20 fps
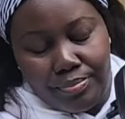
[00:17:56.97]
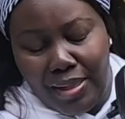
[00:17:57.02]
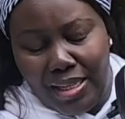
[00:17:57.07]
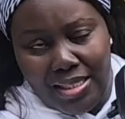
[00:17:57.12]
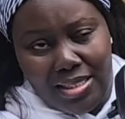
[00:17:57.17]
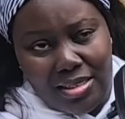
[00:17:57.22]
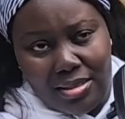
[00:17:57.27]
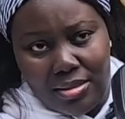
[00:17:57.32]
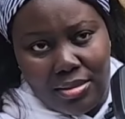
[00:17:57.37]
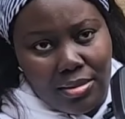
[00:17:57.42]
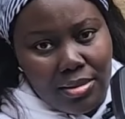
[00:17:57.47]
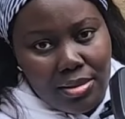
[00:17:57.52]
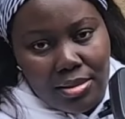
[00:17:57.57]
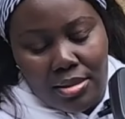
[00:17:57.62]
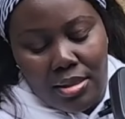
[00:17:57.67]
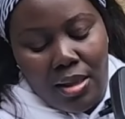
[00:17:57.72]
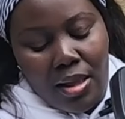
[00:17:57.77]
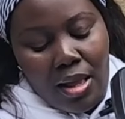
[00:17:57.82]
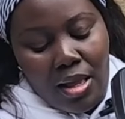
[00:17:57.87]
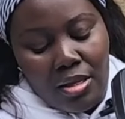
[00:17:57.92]

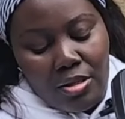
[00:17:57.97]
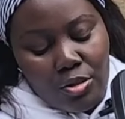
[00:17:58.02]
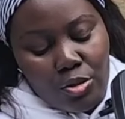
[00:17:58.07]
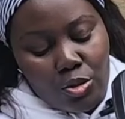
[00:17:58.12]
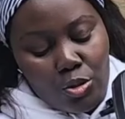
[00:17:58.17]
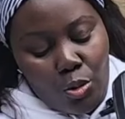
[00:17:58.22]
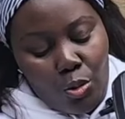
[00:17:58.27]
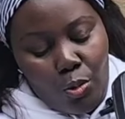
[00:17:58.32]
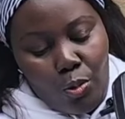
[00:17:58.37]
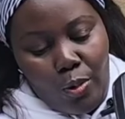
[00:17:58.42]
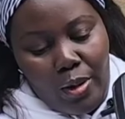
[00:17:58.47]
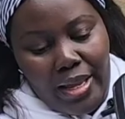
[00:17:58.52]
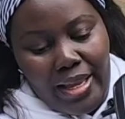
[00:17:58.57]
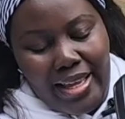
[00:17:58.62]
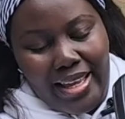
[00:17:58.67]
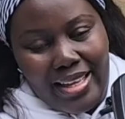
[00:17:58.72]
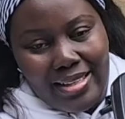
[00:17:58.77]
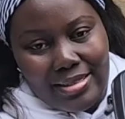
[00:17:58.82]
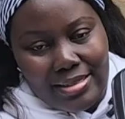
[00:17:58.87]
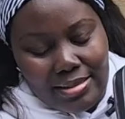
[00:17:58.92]
buttons, so
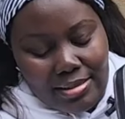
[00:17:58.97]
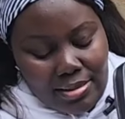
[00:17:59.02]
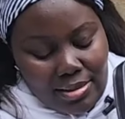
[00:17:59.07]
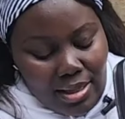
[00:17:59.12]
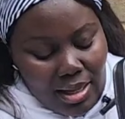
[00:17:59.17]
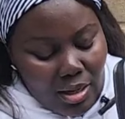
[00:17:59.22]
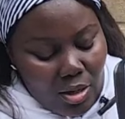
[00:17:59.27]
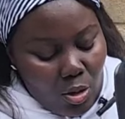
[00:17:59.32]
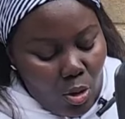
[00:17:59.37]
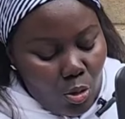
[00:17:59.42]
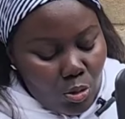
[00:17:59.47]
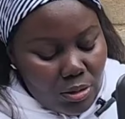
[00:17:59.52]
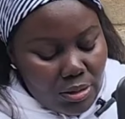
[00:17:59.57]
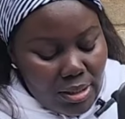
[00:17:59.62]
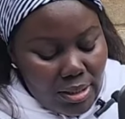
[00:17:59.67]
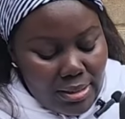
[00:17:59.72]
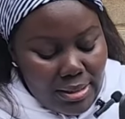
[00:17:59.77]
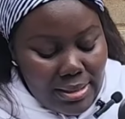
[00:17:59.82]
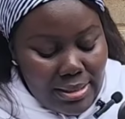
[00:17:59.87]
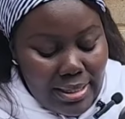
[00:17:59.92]
it gets stuck
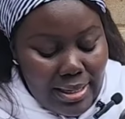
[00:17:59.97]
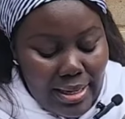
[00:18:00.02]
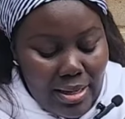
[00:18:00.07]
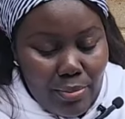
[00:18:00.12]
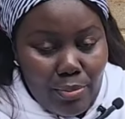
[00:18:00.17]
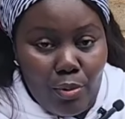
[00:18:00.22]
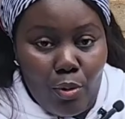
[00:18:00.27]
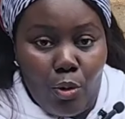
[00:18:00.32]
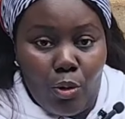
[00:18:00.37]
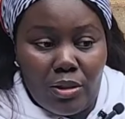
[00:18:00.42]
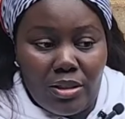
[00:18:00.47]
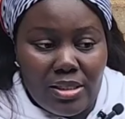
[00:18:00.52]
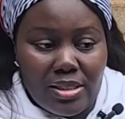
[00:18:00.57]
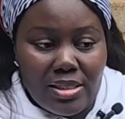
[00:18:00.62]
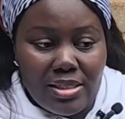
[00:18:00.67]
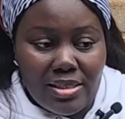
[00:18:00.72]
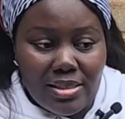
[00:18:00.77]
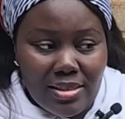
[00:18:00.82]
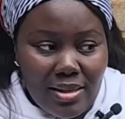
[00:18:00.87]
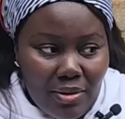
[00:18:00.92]
on the table or the
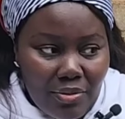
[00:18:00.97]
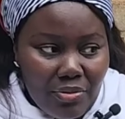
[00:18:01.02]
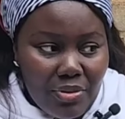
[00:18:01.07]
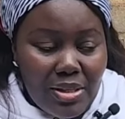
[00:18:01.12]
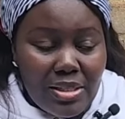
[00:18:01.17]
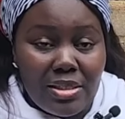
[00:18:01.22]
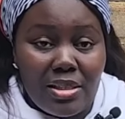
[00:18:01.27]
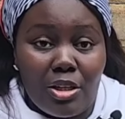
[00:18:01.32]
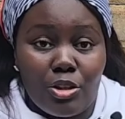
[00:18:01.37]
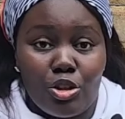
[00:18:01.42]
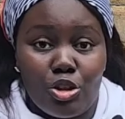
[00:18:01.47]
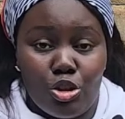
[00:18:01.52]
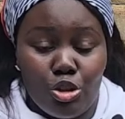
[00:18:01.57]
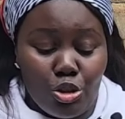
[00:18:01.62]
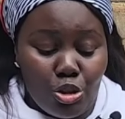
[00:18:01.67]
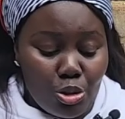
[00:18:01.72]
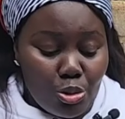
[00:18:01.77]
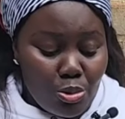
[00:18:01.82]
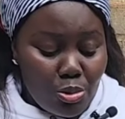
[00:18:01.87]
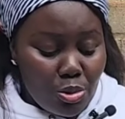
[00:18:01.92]
surface that
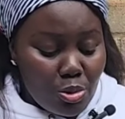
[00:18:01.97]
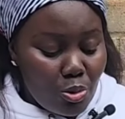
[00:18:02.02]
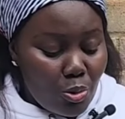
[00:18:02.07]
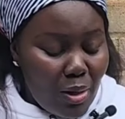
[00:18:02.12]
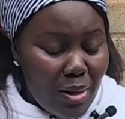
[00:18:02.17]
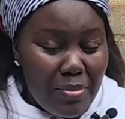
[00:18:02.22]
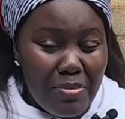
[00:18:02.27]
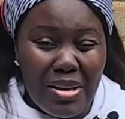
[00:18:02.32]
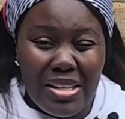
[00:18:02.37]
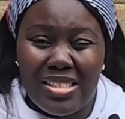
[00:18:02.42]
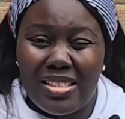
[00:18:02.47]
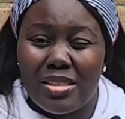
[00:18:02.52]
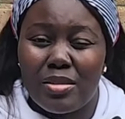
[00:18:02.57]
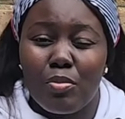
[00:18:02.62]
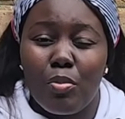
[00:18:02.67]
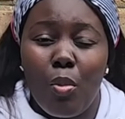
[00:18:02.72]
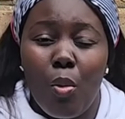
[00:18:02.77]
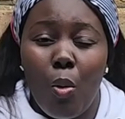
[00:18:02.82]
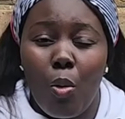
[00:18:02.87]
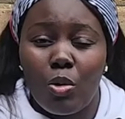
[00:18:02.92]
you use, so it makes
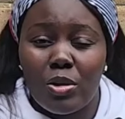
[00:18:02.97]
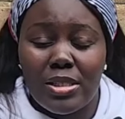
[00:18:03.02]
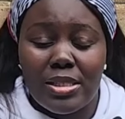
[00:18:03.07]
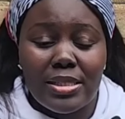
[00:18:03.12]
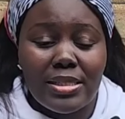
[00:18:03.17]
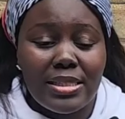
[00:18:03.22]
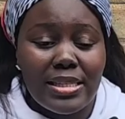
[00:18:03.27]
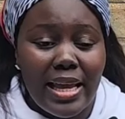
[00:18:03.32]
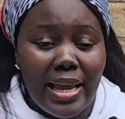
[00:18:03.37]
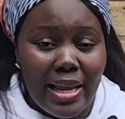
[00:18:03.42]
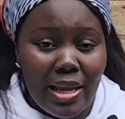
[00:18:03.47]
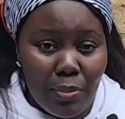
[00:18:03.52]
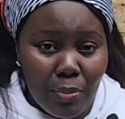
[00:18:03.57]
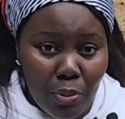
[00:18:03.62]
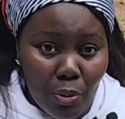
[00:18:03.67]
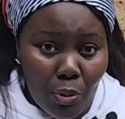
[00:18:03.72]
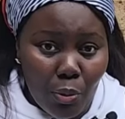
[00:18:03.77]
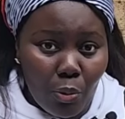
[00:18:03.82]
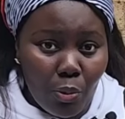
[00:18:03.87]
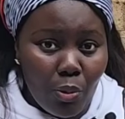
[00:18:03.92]
it more
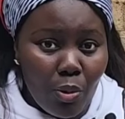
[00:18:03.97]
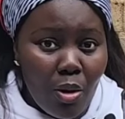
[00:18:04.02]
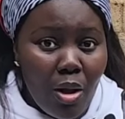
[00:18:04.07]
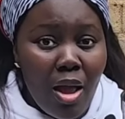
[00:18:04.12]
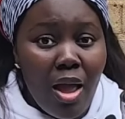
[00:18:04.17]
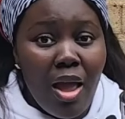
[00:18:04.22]
stable,